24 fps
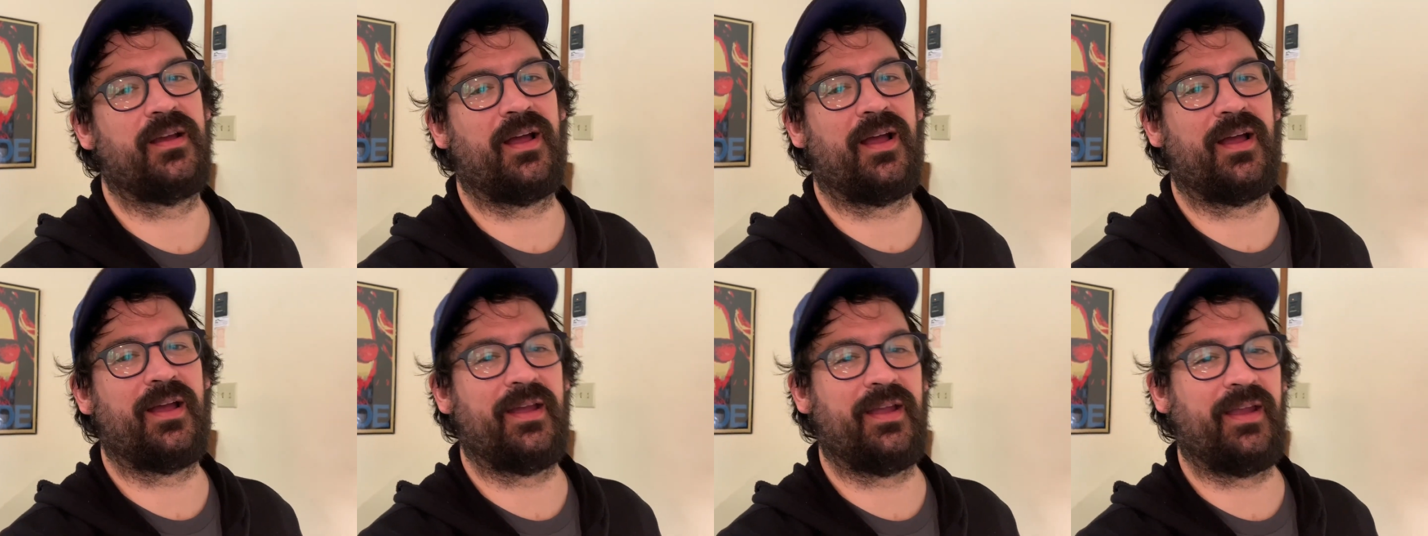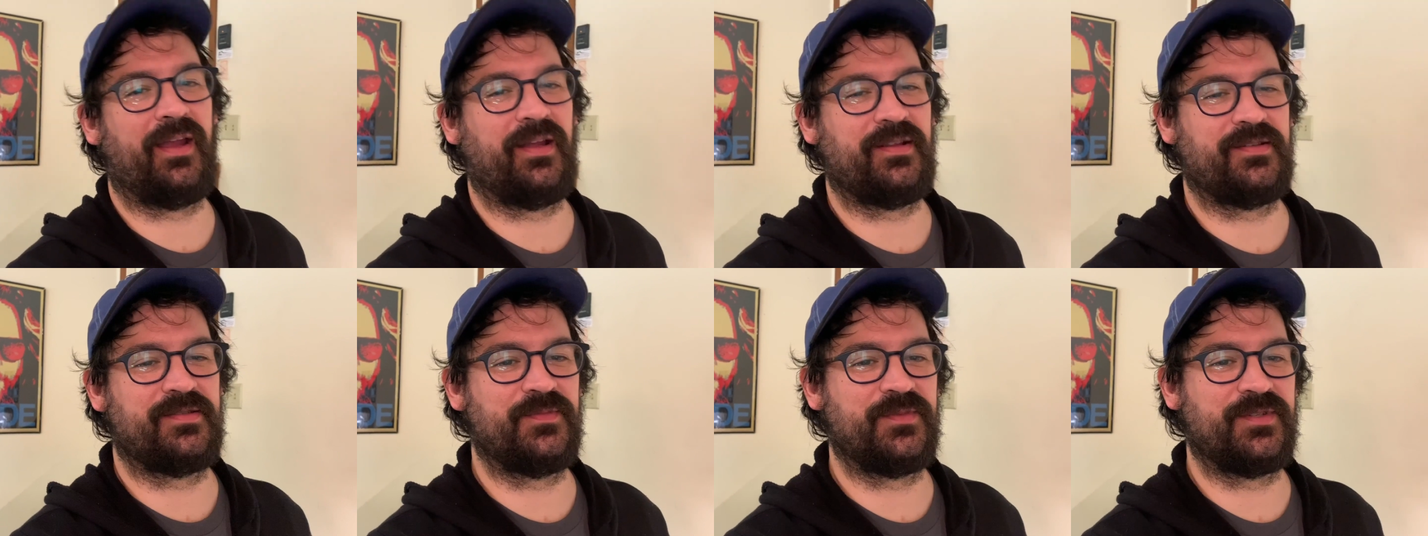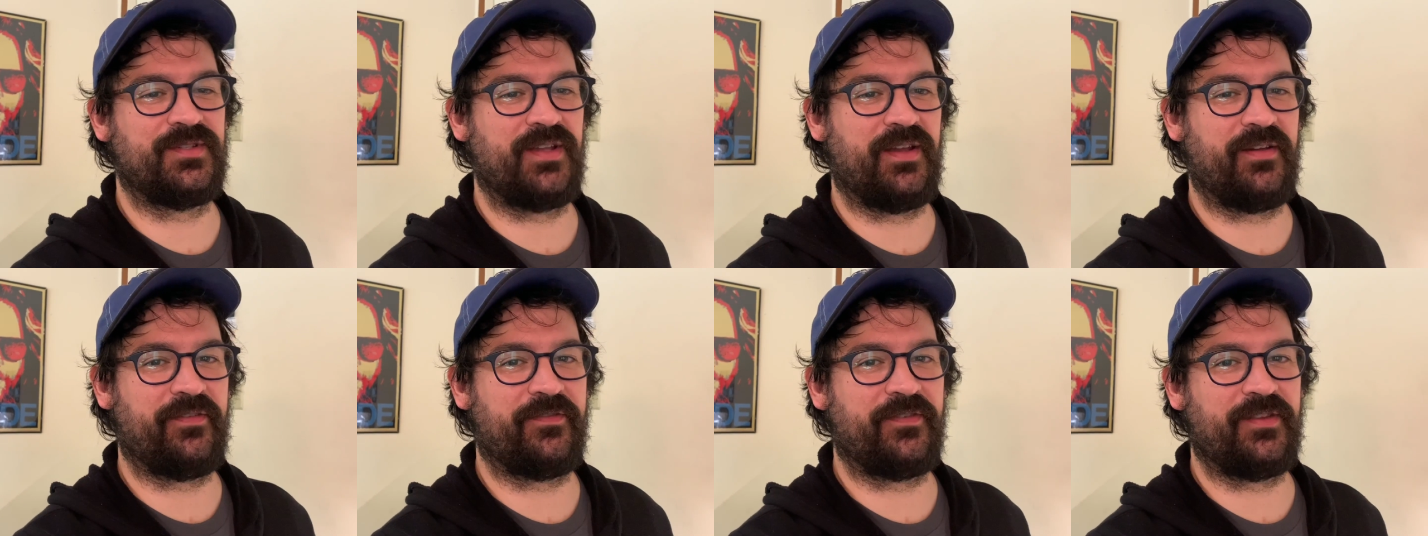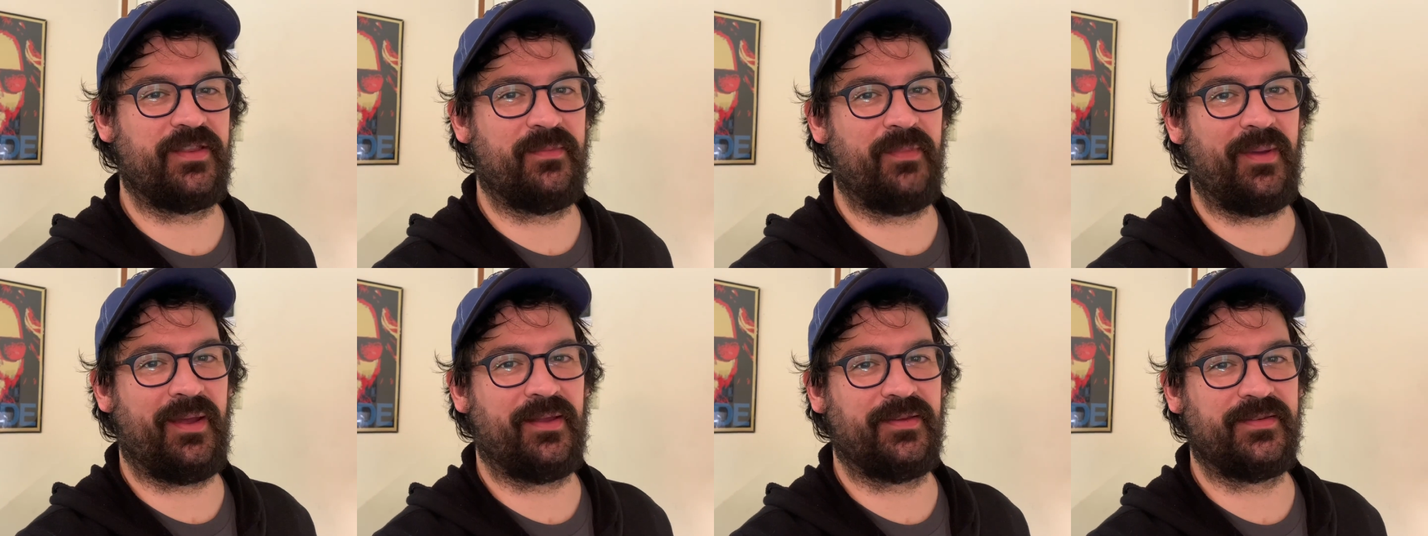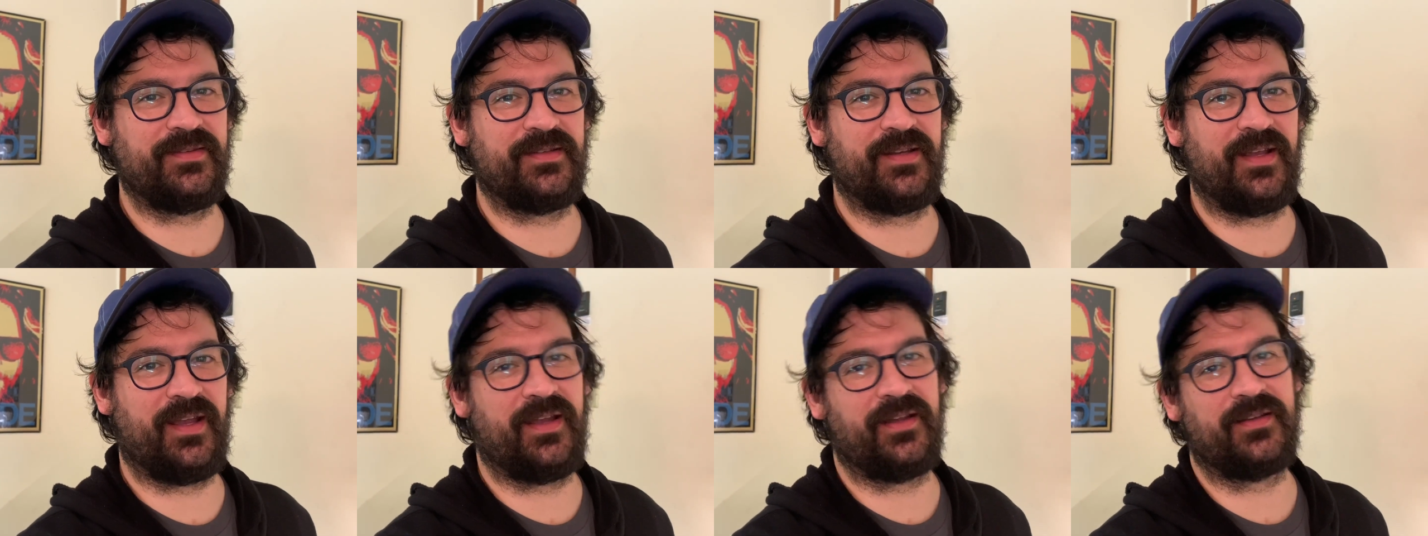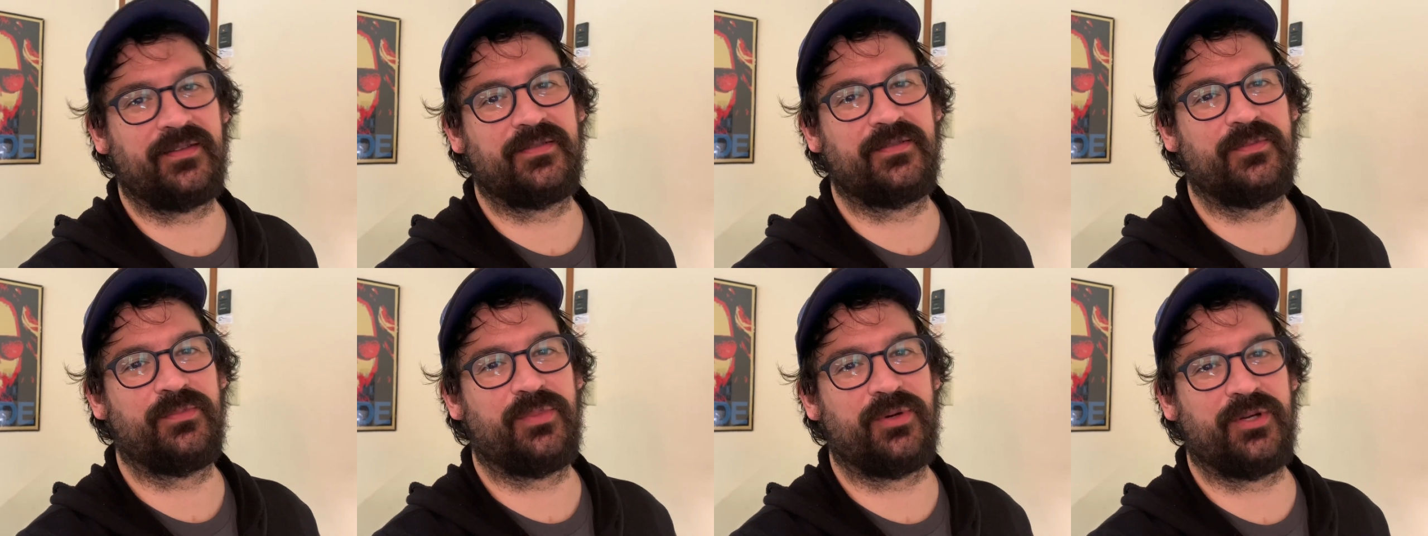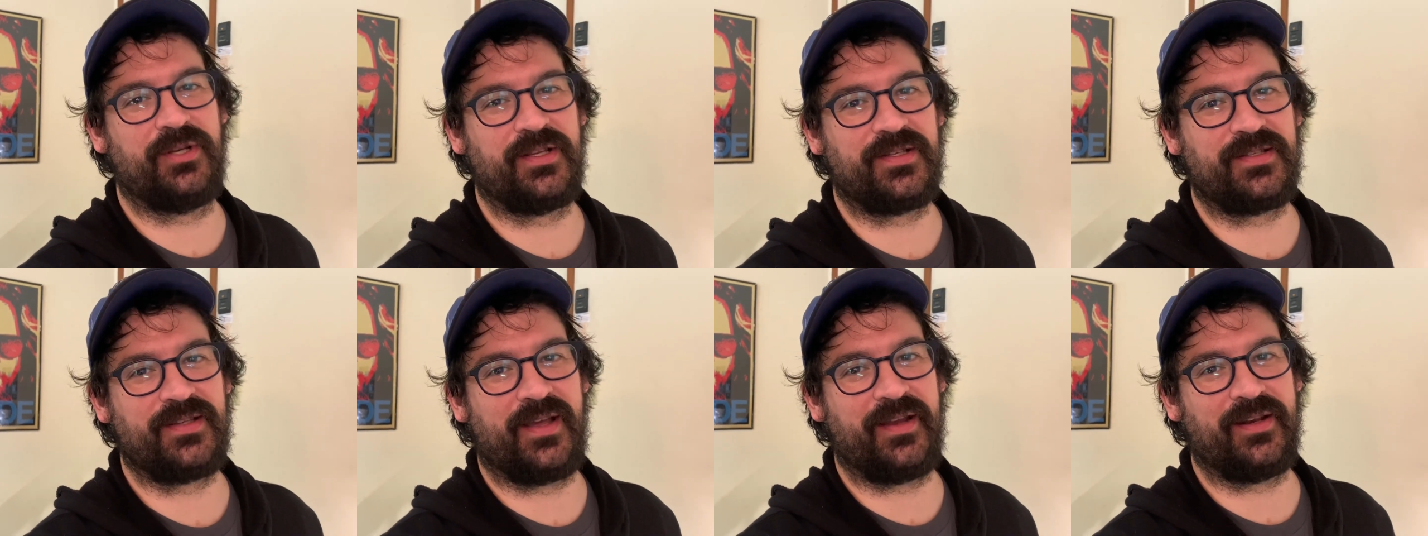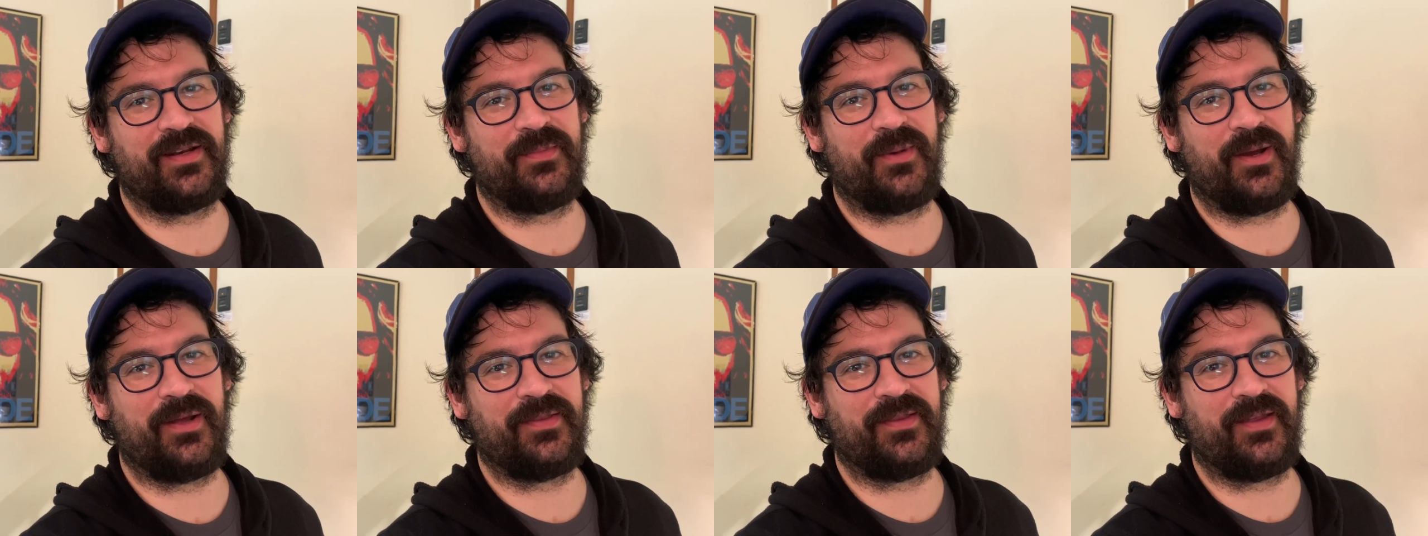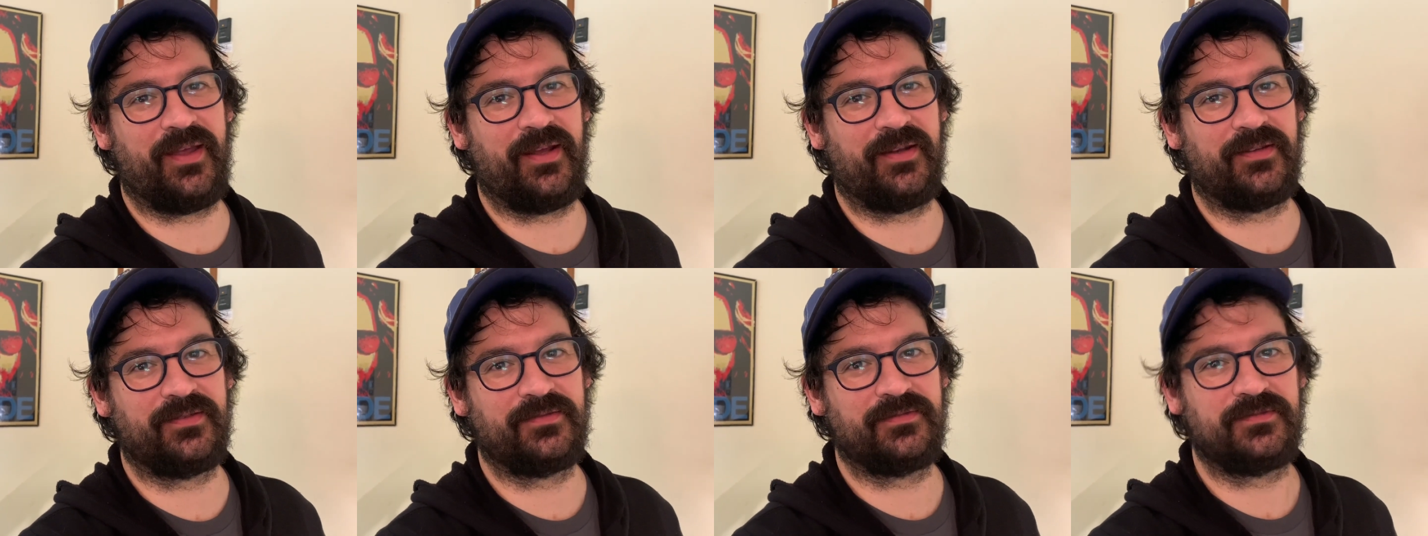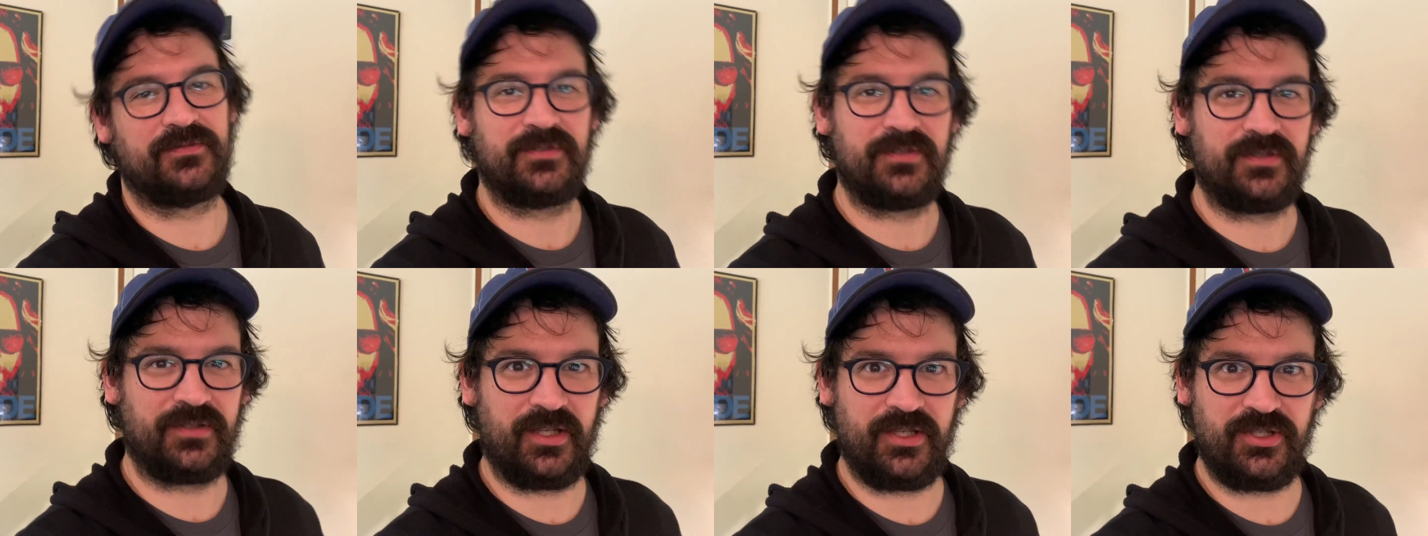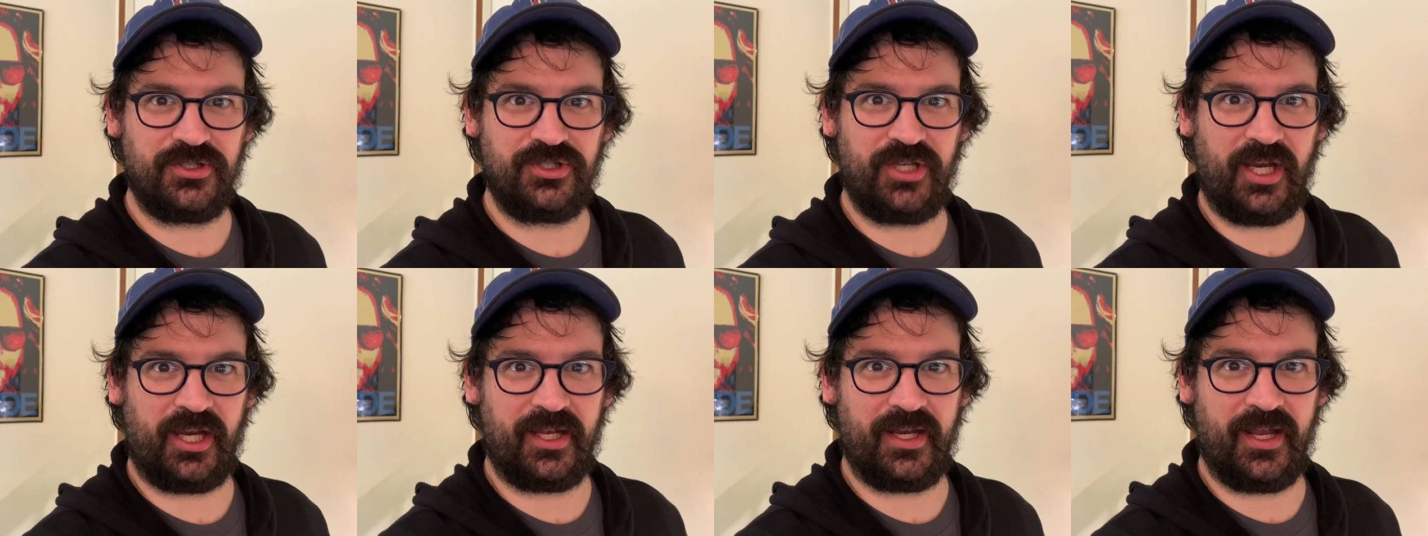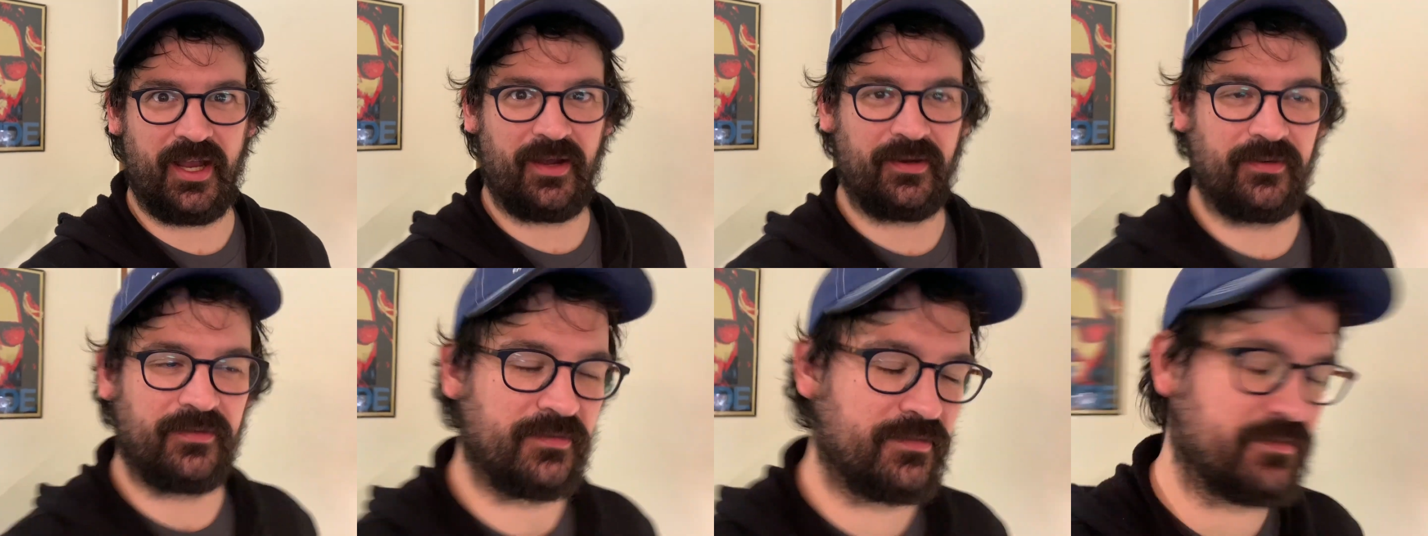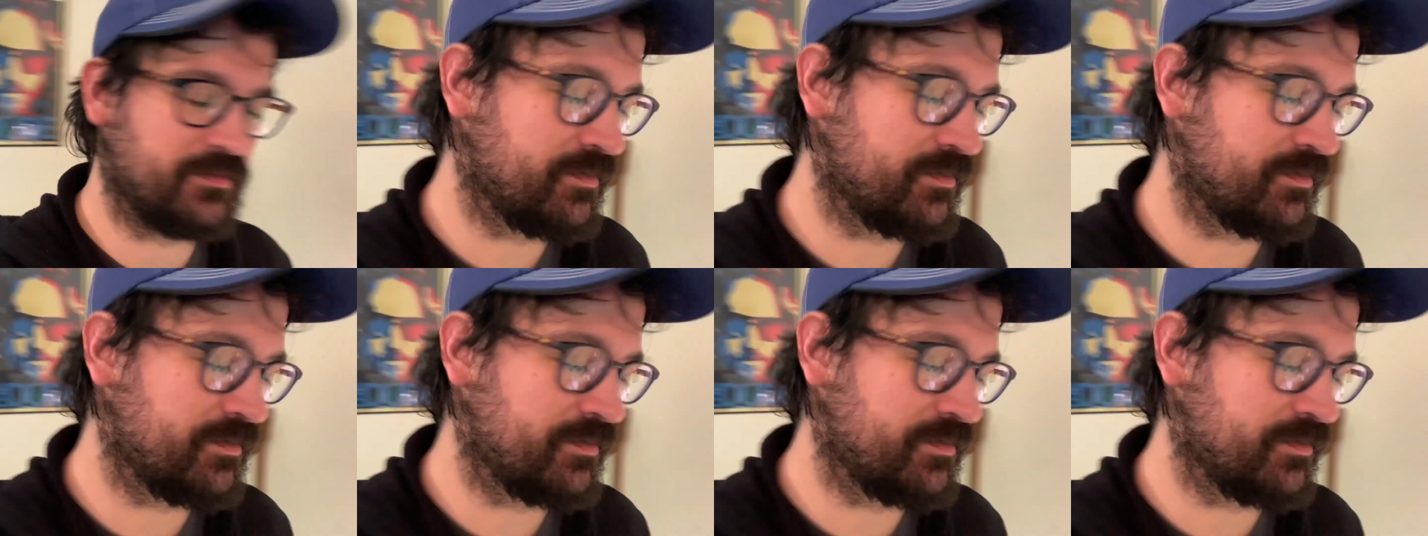I got some stuff in the mail today. Pretty excited about that. Let's check it out.